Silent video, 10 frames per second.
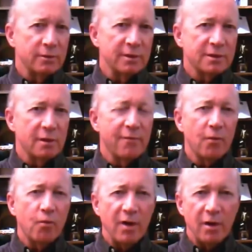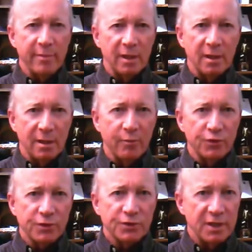students in overwhelming
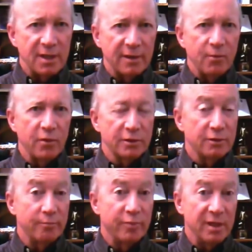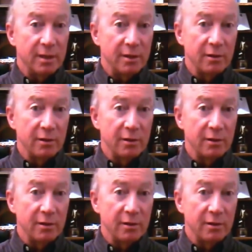numbers are saying they want to be